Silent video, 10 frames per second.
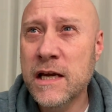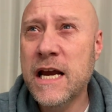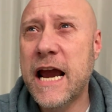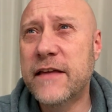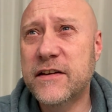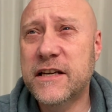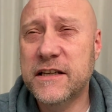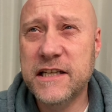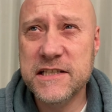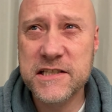And the
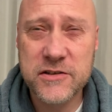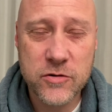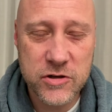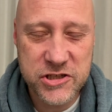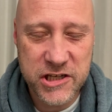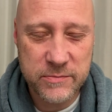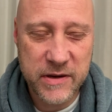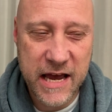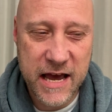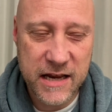conquistador ship
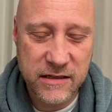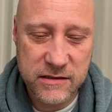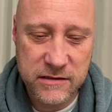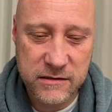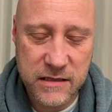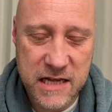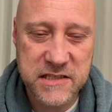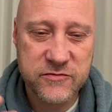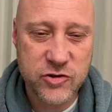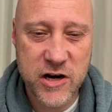had lots
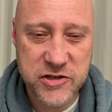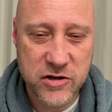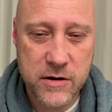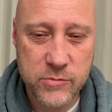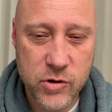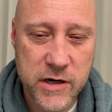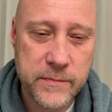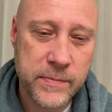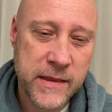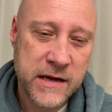of treasure on board.
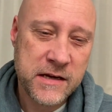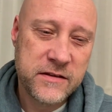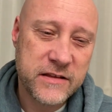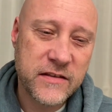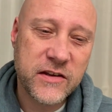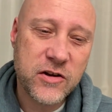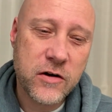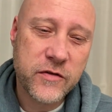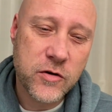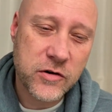Then the
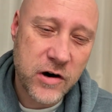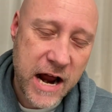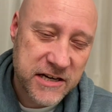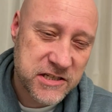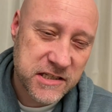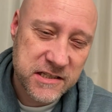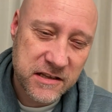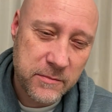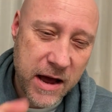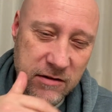UFO crashed into
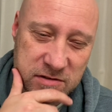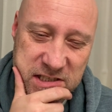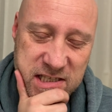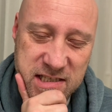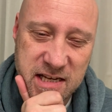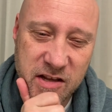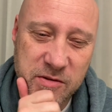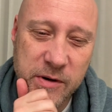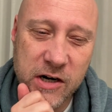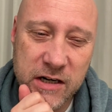the mountains in South
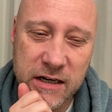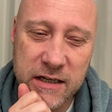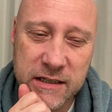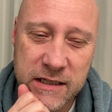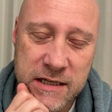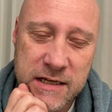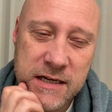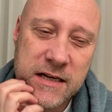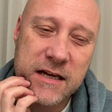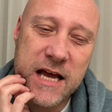America.
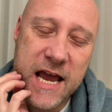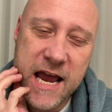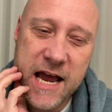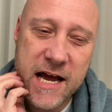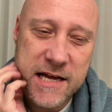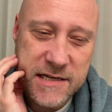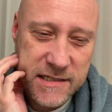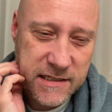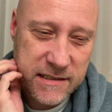And